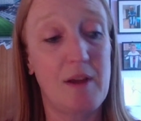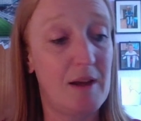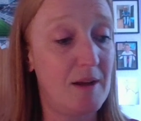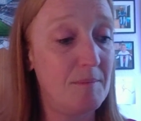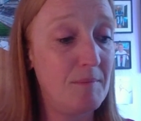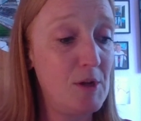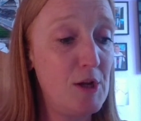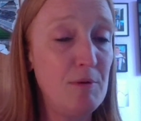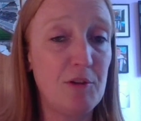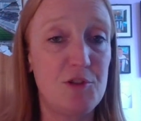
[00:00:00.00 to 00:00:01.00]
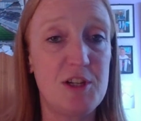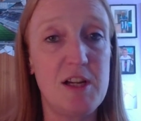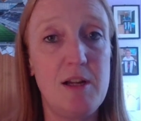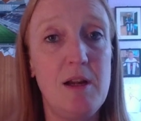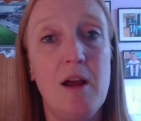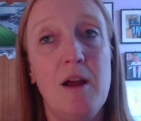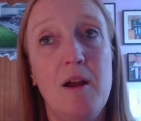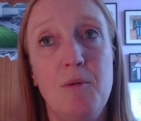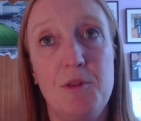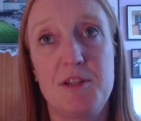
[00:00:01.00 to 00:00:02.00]
USG
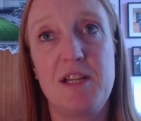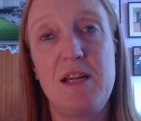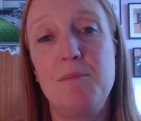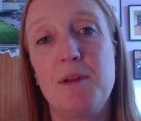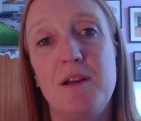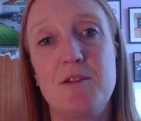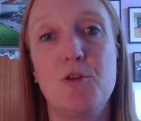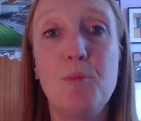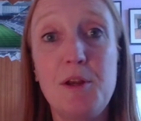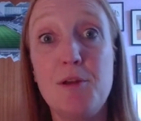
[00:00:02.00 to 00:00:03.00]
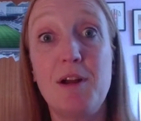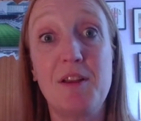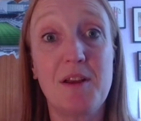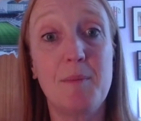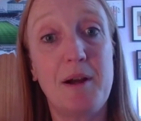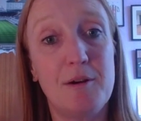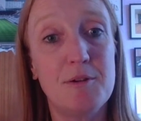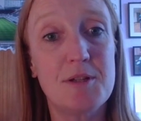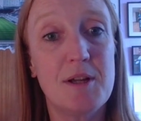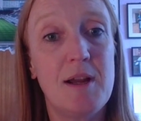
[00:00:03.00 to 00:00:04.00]
with a team that nobody knew anything
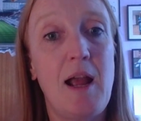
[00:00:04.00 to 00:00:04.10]
about.